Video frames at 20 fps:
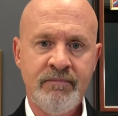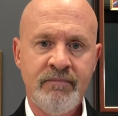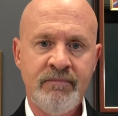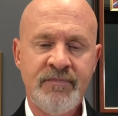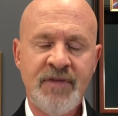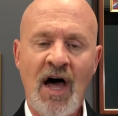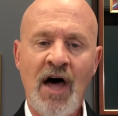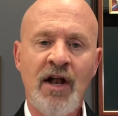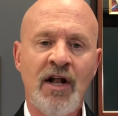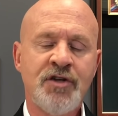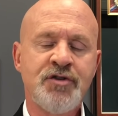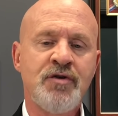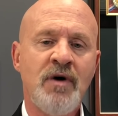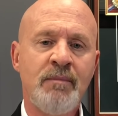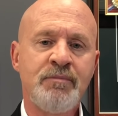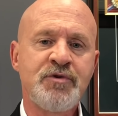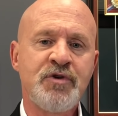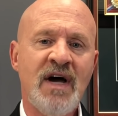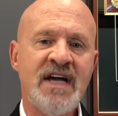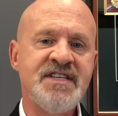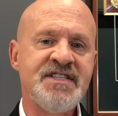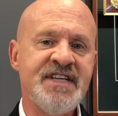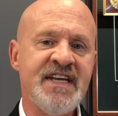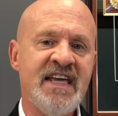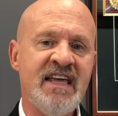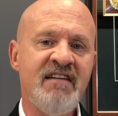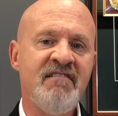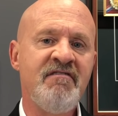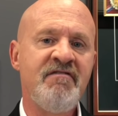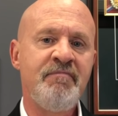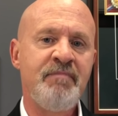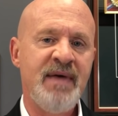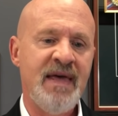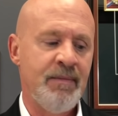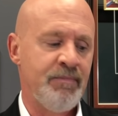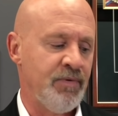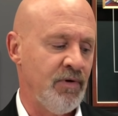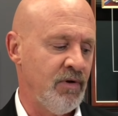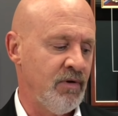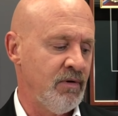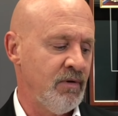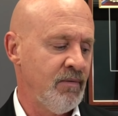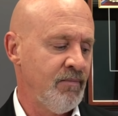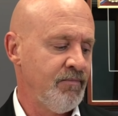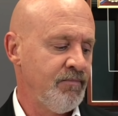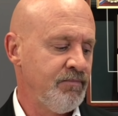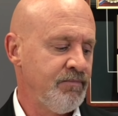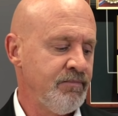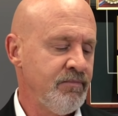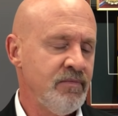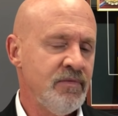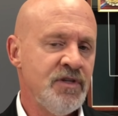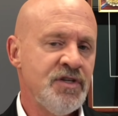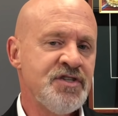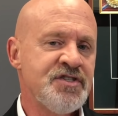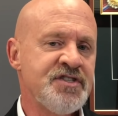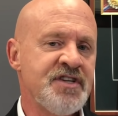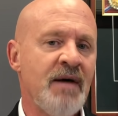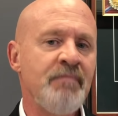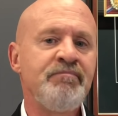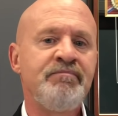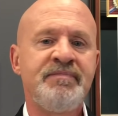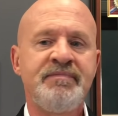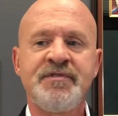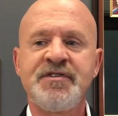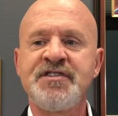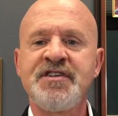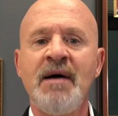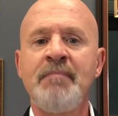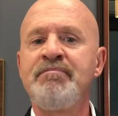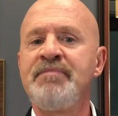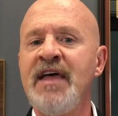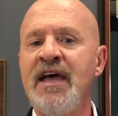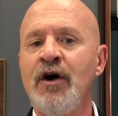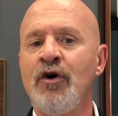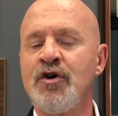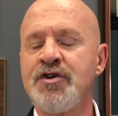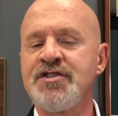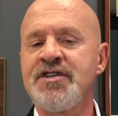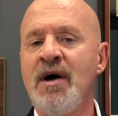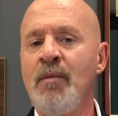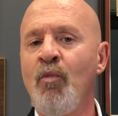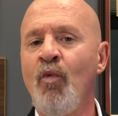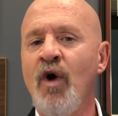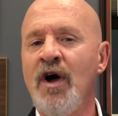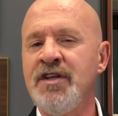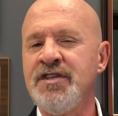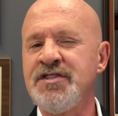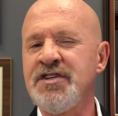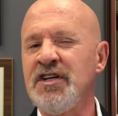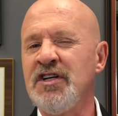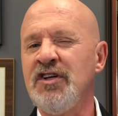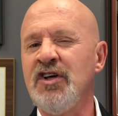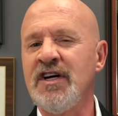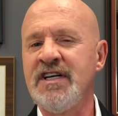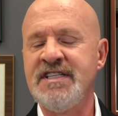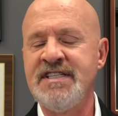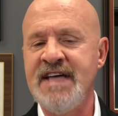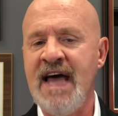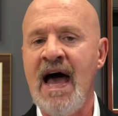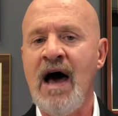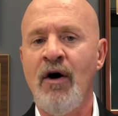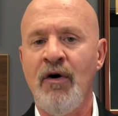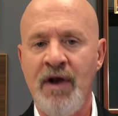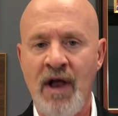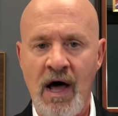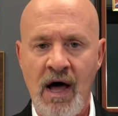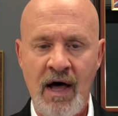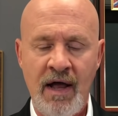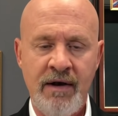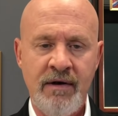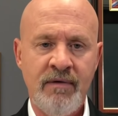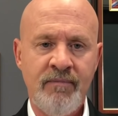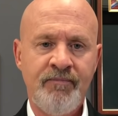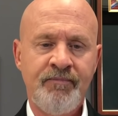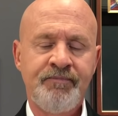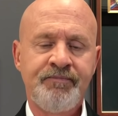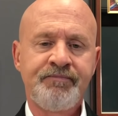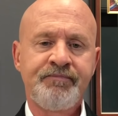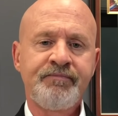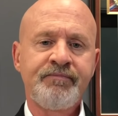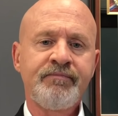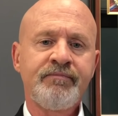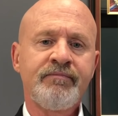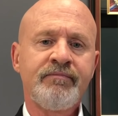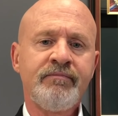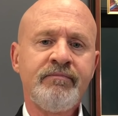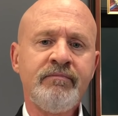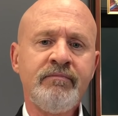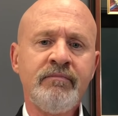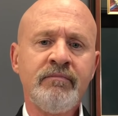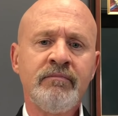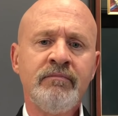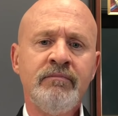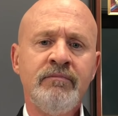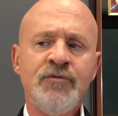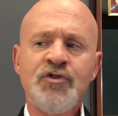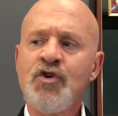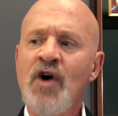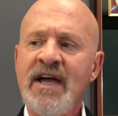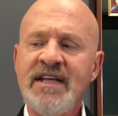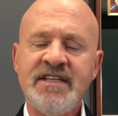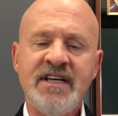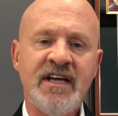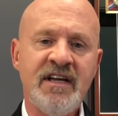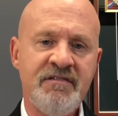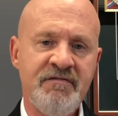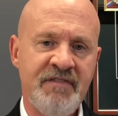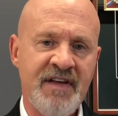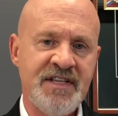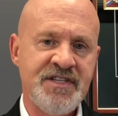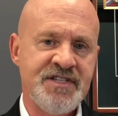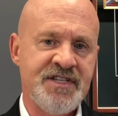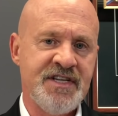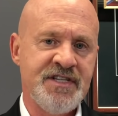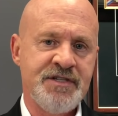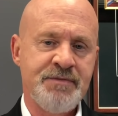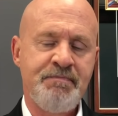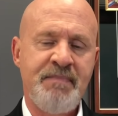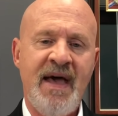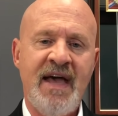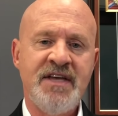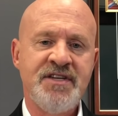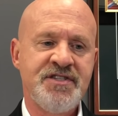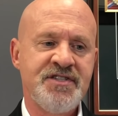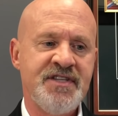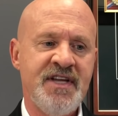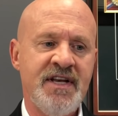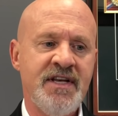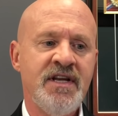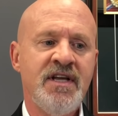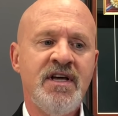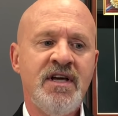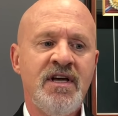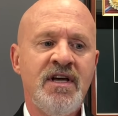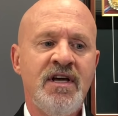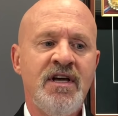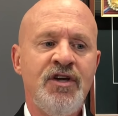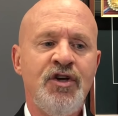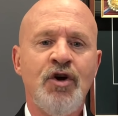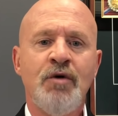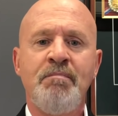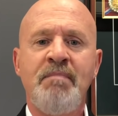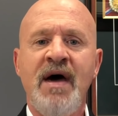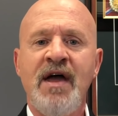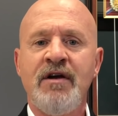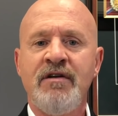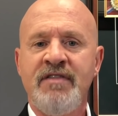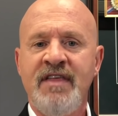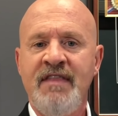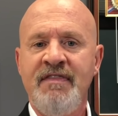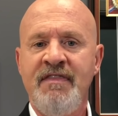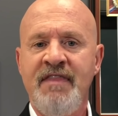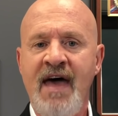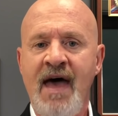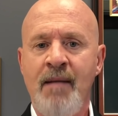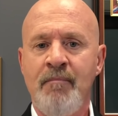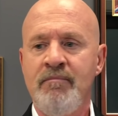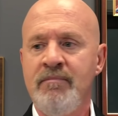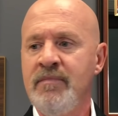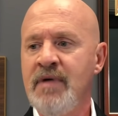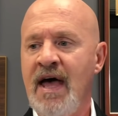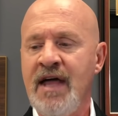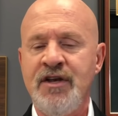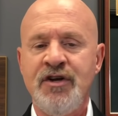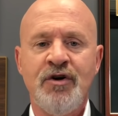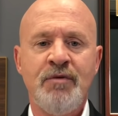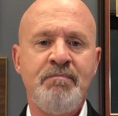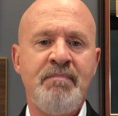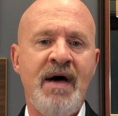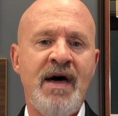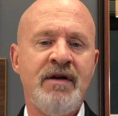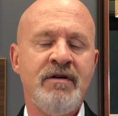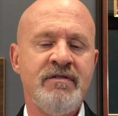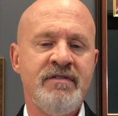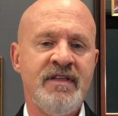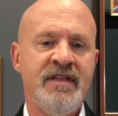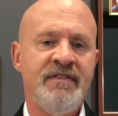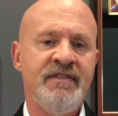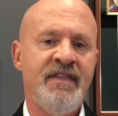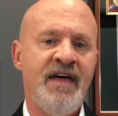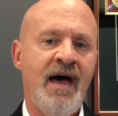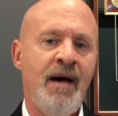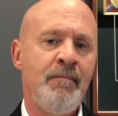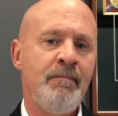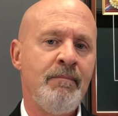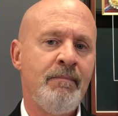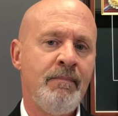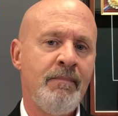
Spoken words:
Donald Trump tries to give people something or someone to look down on, trying to convince his base that you're better than them and you're better than them.